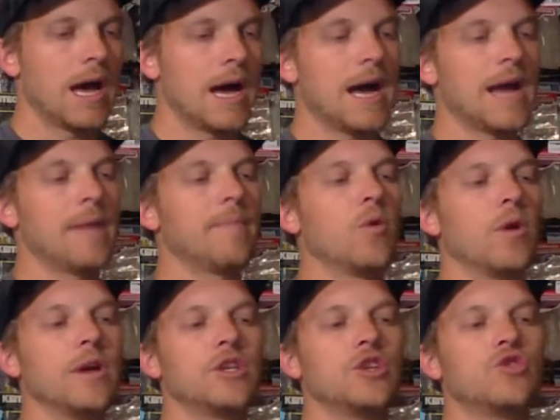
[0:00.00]
I am
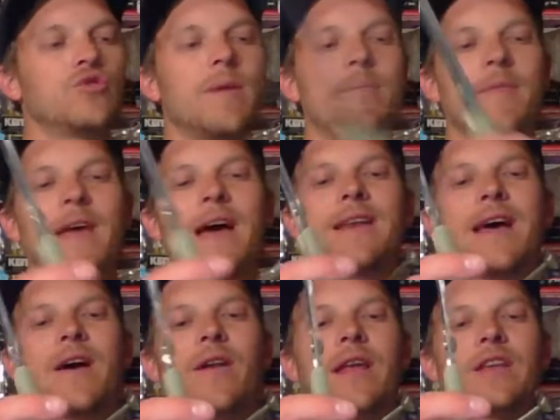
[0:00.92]
going to trim that
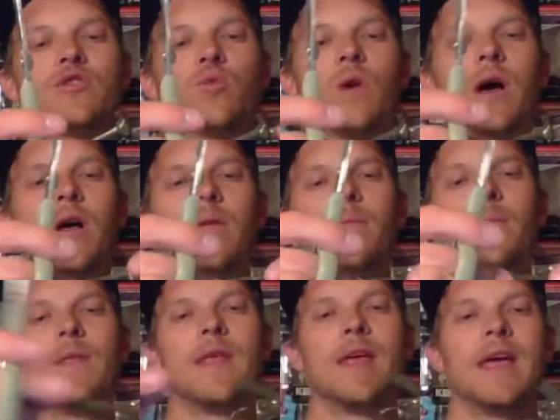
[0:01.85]
down as well.
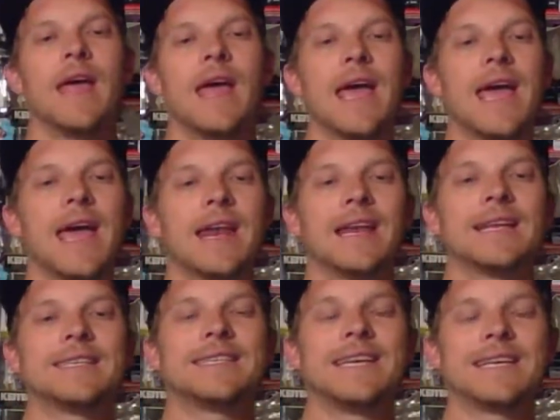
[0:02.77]
And
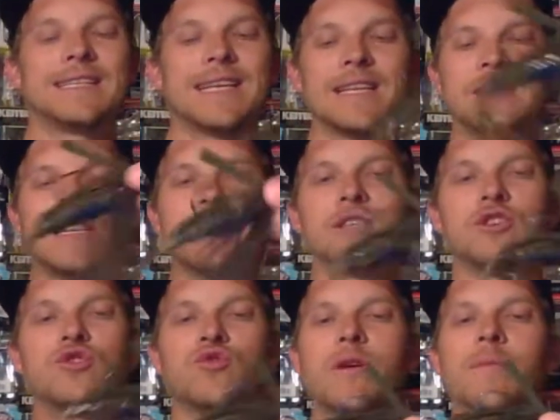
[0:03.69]
Six Sense
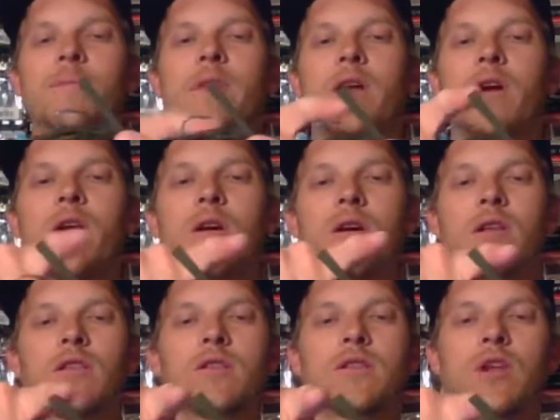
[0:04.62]
doesn't trim their
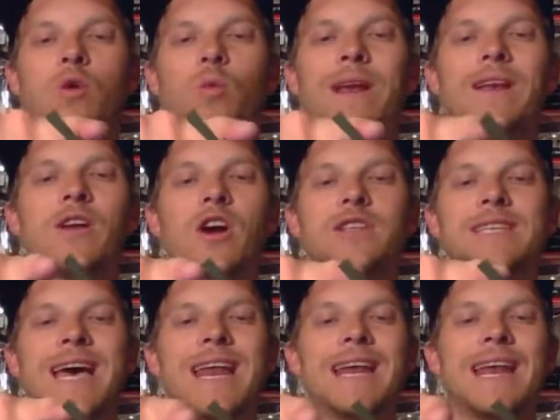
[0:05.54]
their weed guards
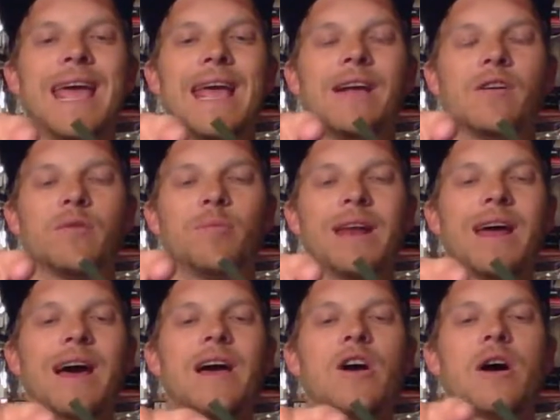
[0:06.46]
at an angle, but
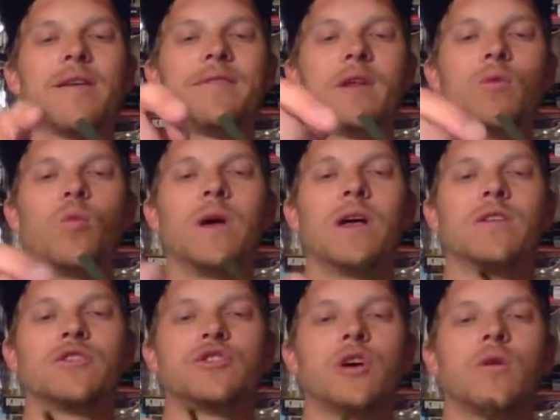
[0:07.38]
I often will.
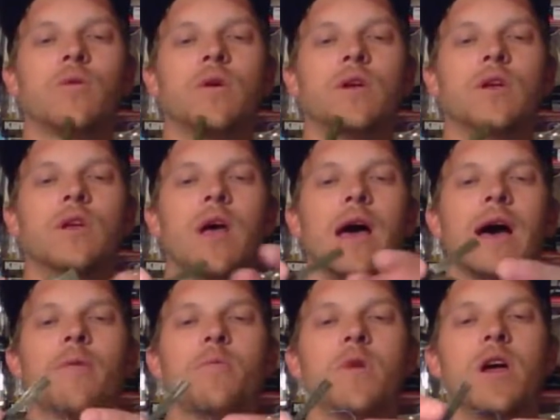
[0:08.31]
So
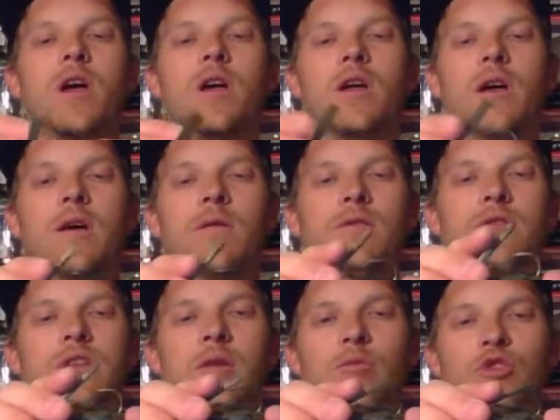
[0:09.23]
I'm gonna
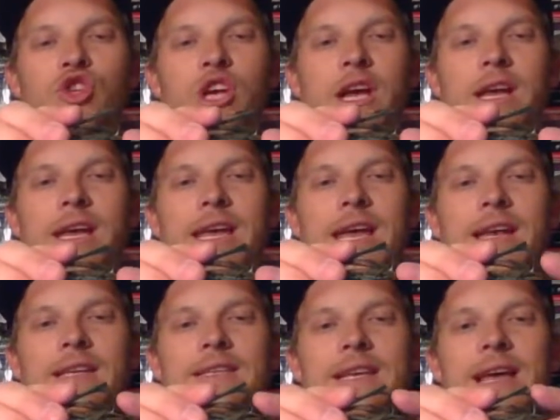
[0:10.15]
double check again to
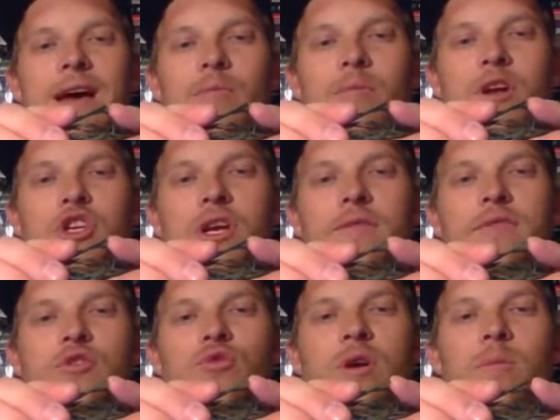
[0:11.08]
see how much I have to
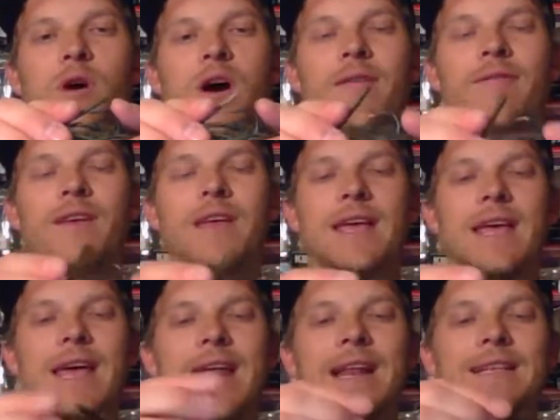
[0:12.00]
trim off.
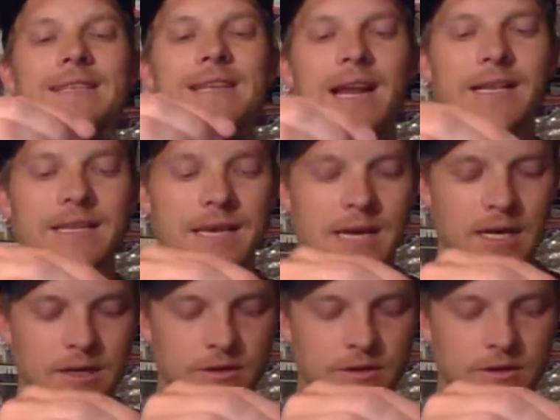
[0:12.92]
And it's not a ton.